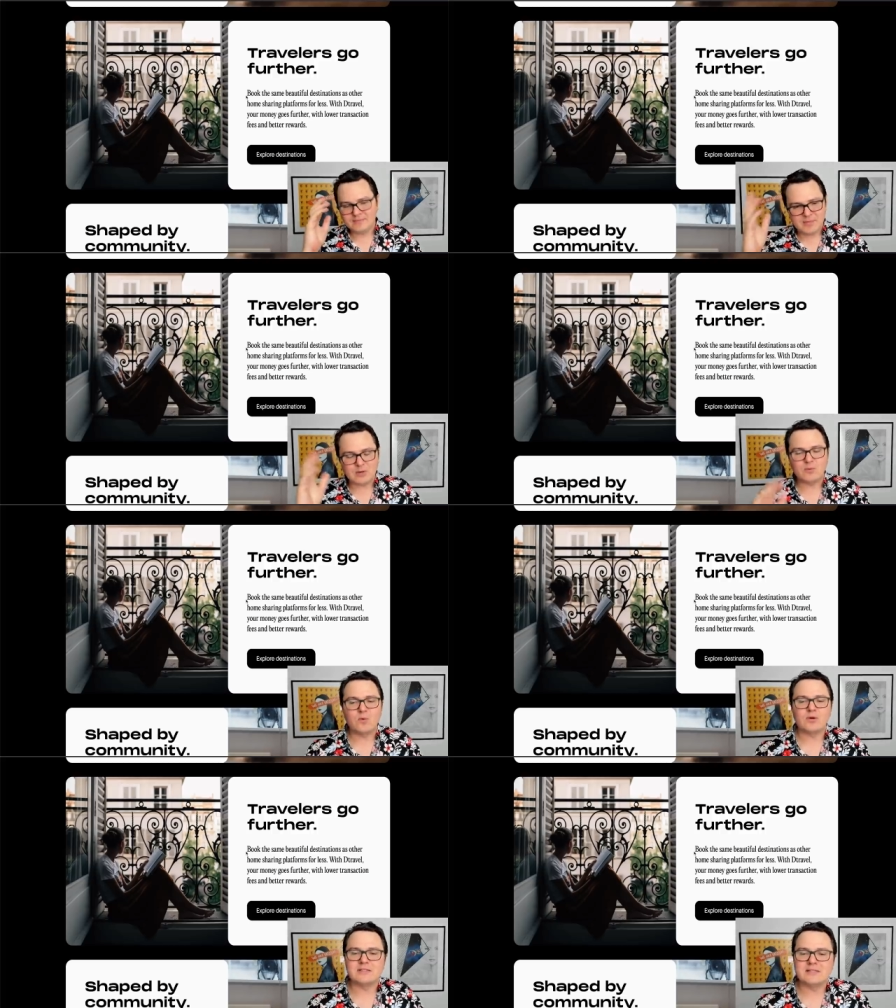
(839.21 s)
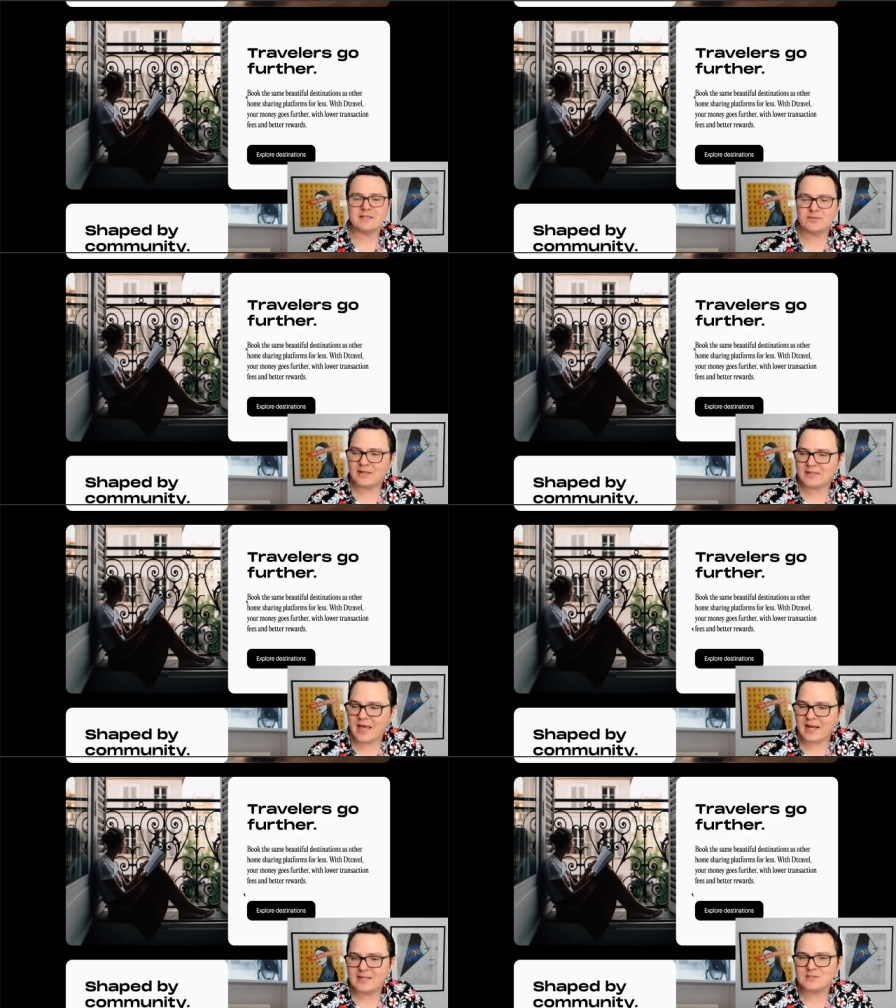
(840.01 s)
better rewards and stuff like
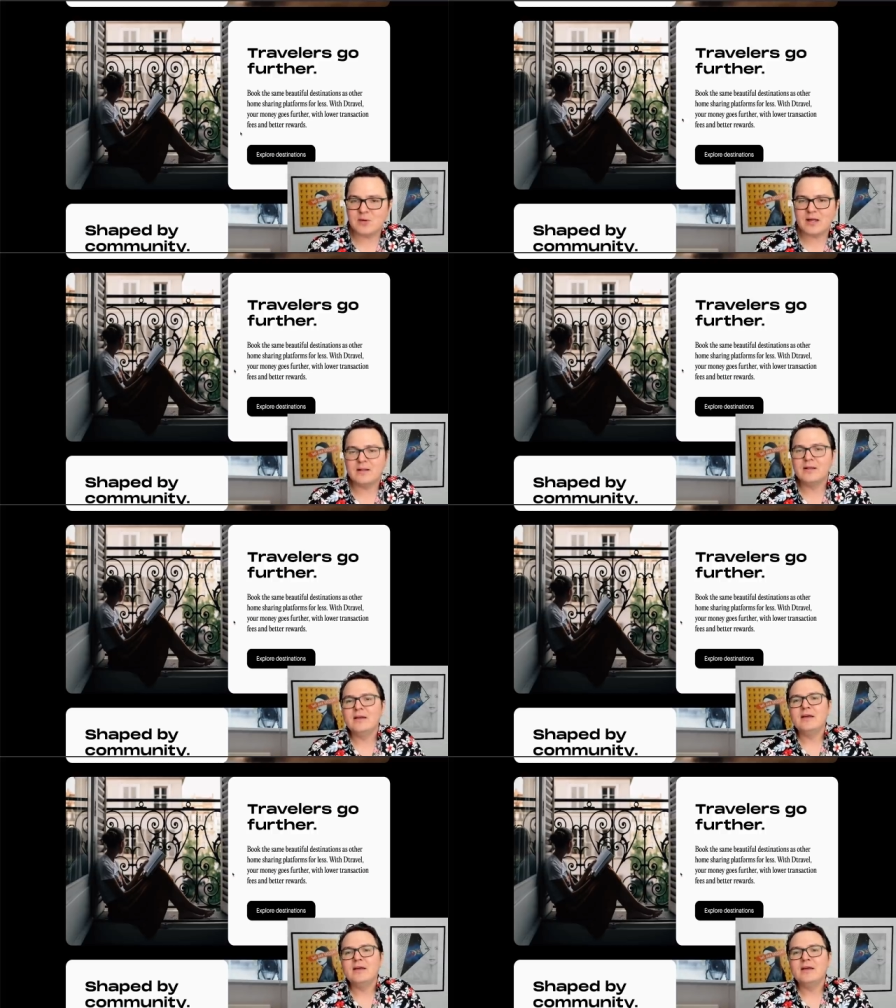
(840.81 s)
that as well.